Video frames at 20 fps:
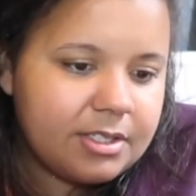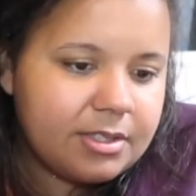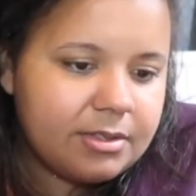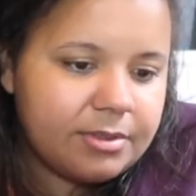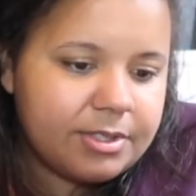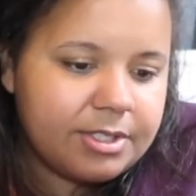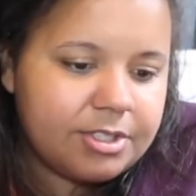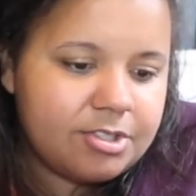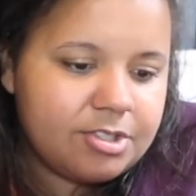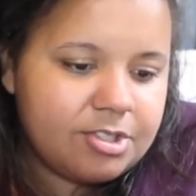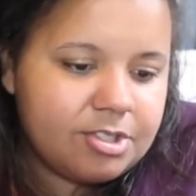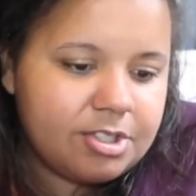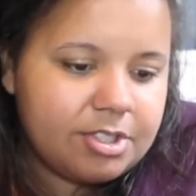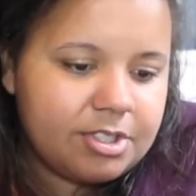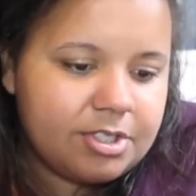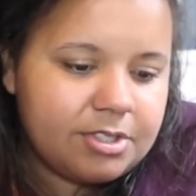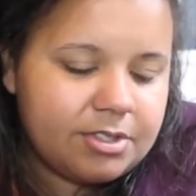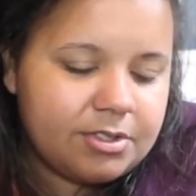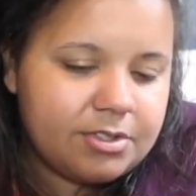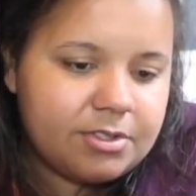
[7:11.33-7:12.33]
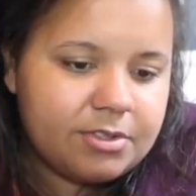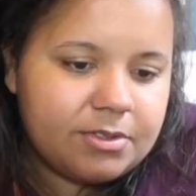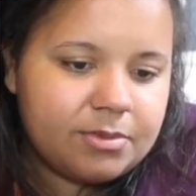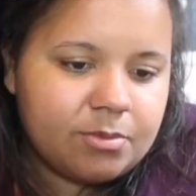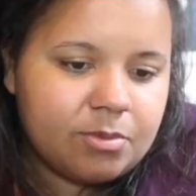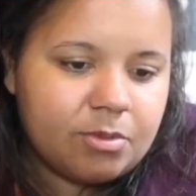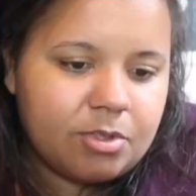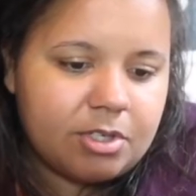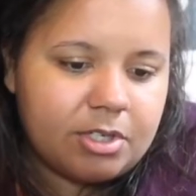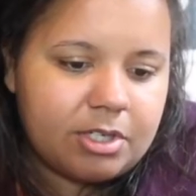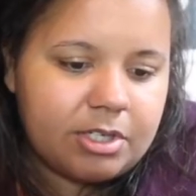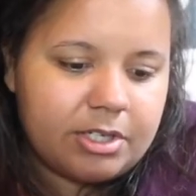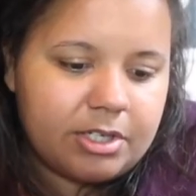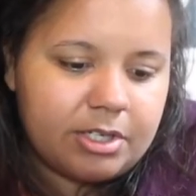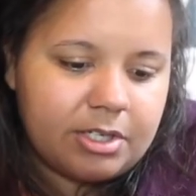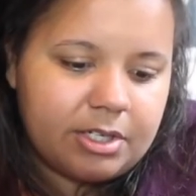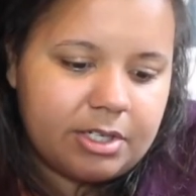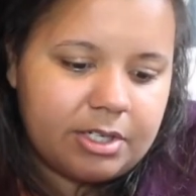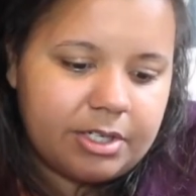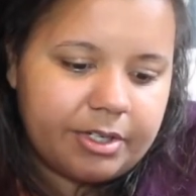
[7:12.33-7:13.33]
which is what
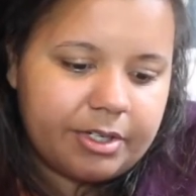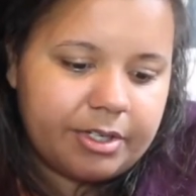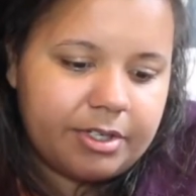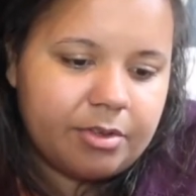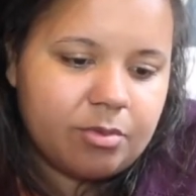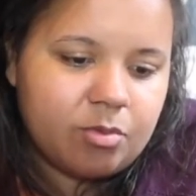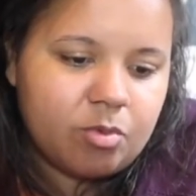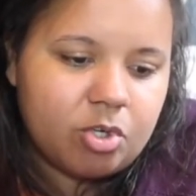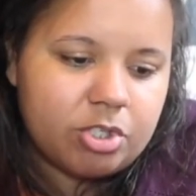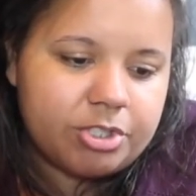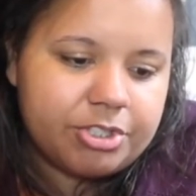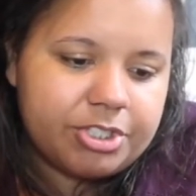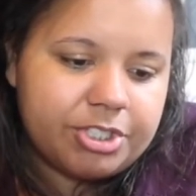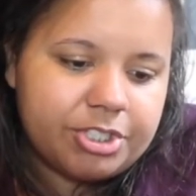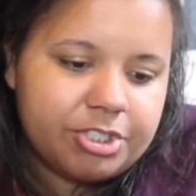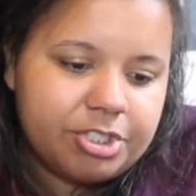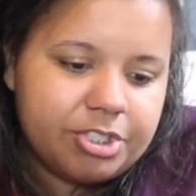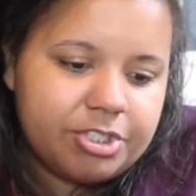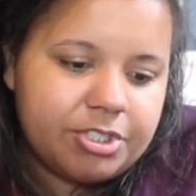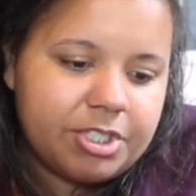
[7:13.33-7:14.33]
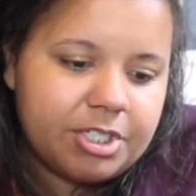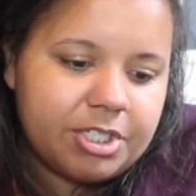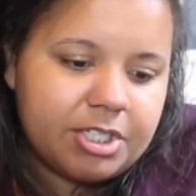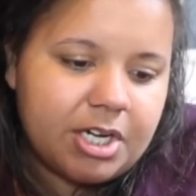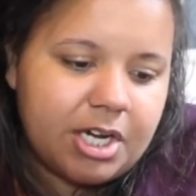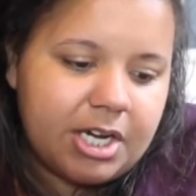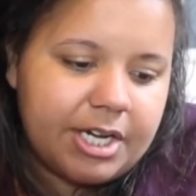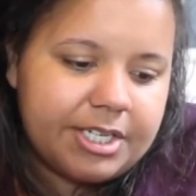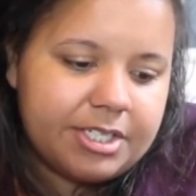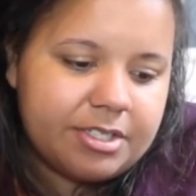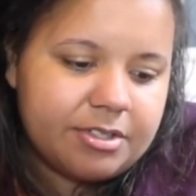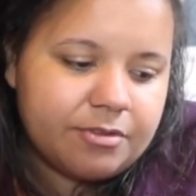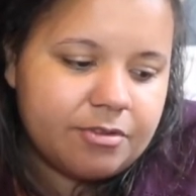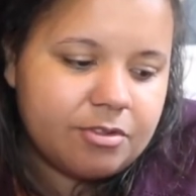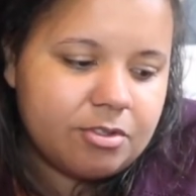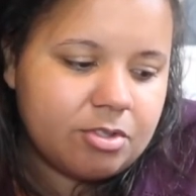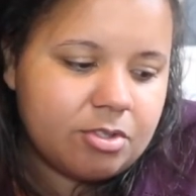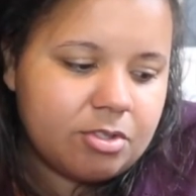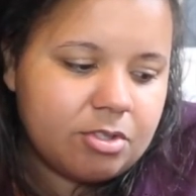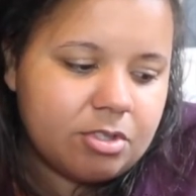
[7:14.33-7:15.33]
I wanted. Just a guide of
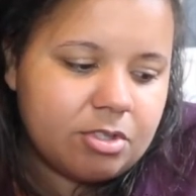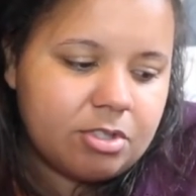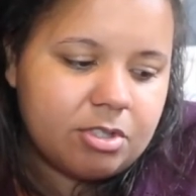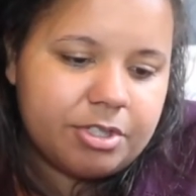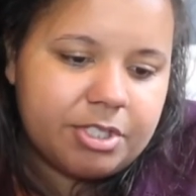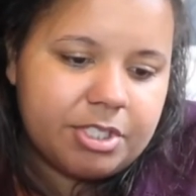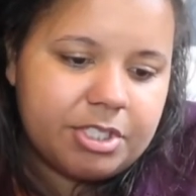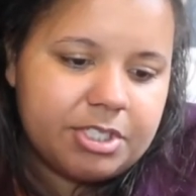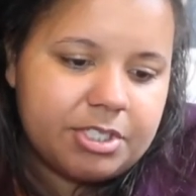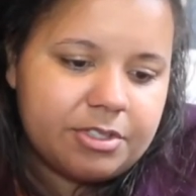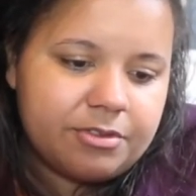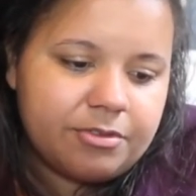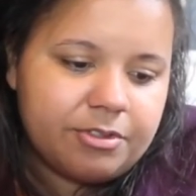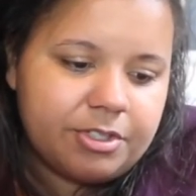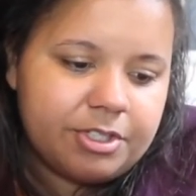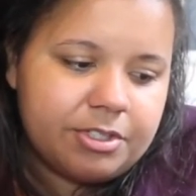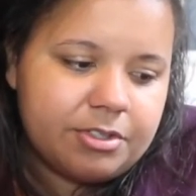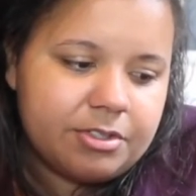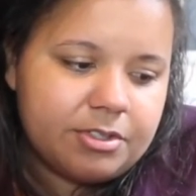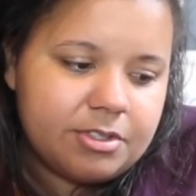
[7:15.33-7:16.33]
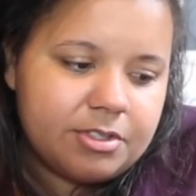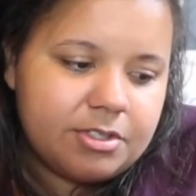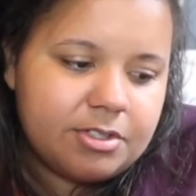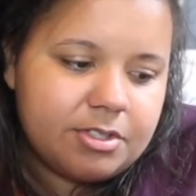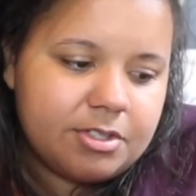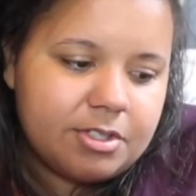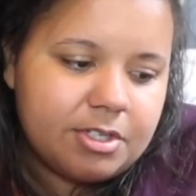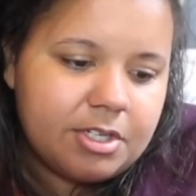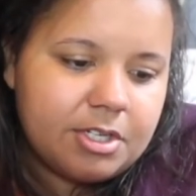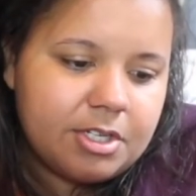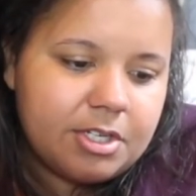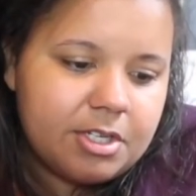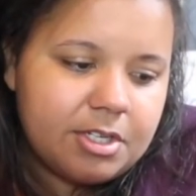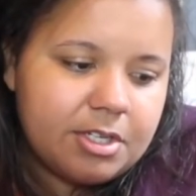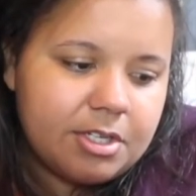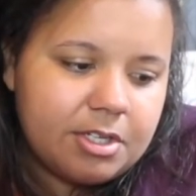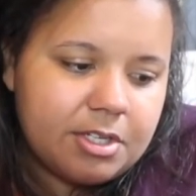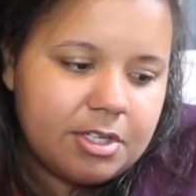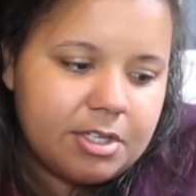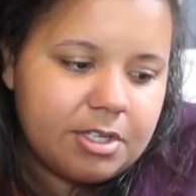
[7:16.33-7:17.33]
all the different
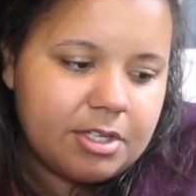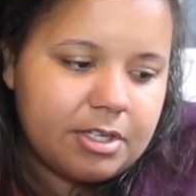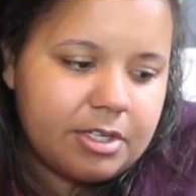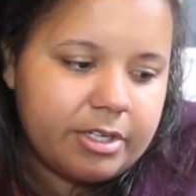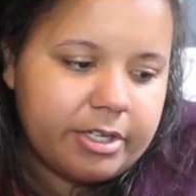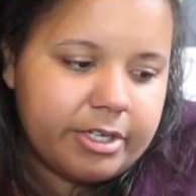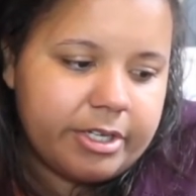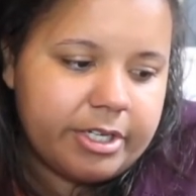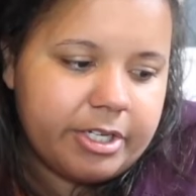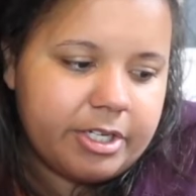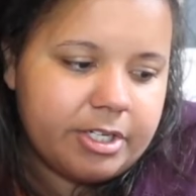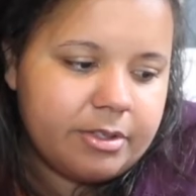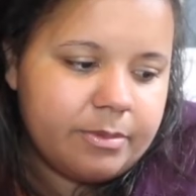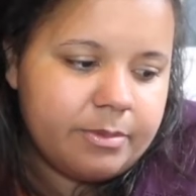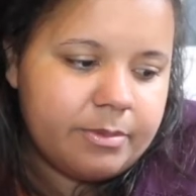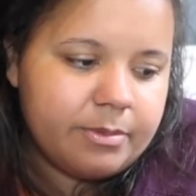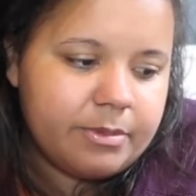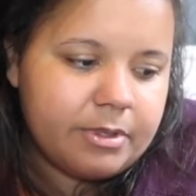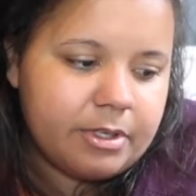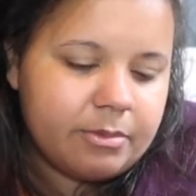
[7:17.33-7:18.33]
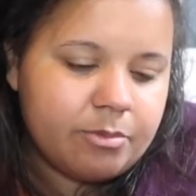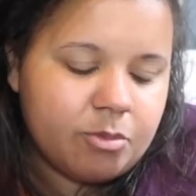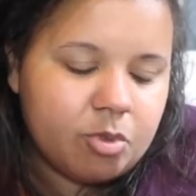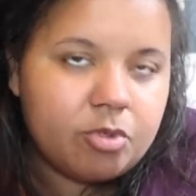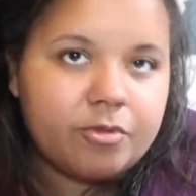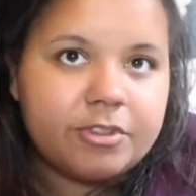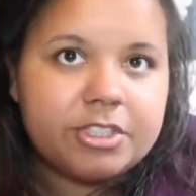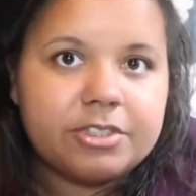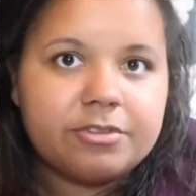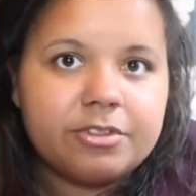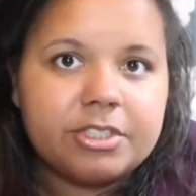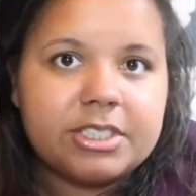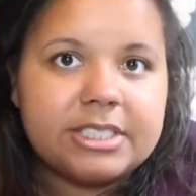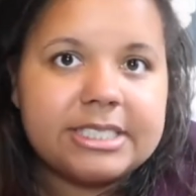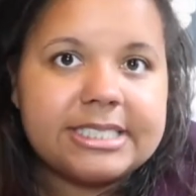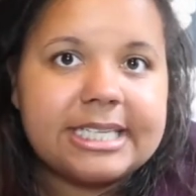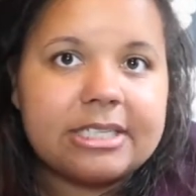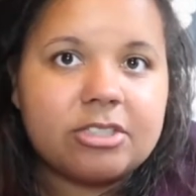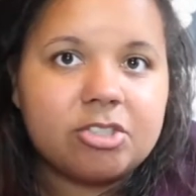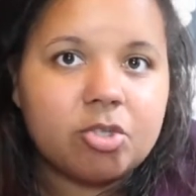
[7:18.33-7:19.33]
all the different
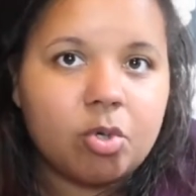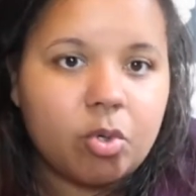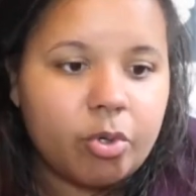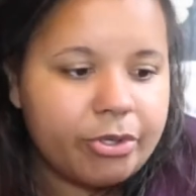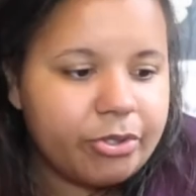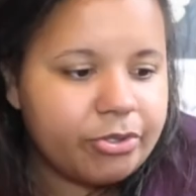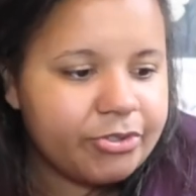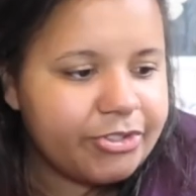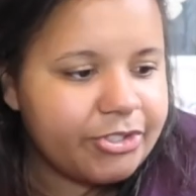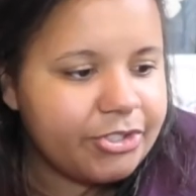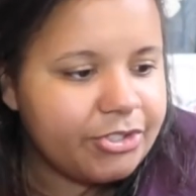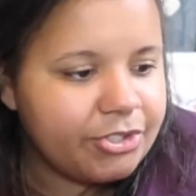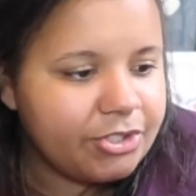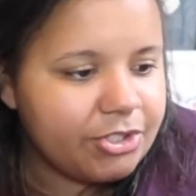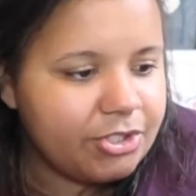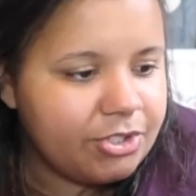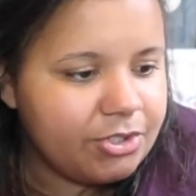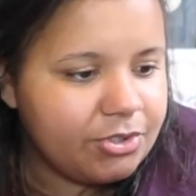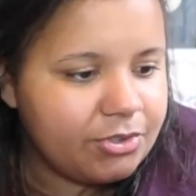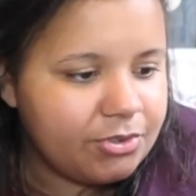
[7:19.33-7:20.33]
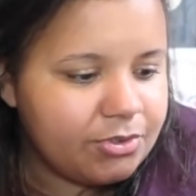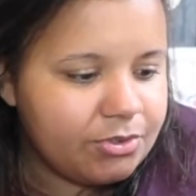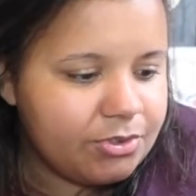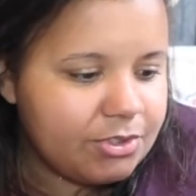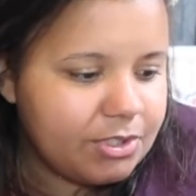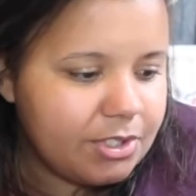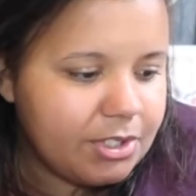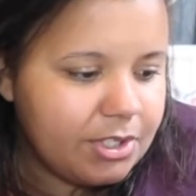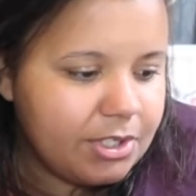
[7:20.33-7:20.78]
essential oils that you can use.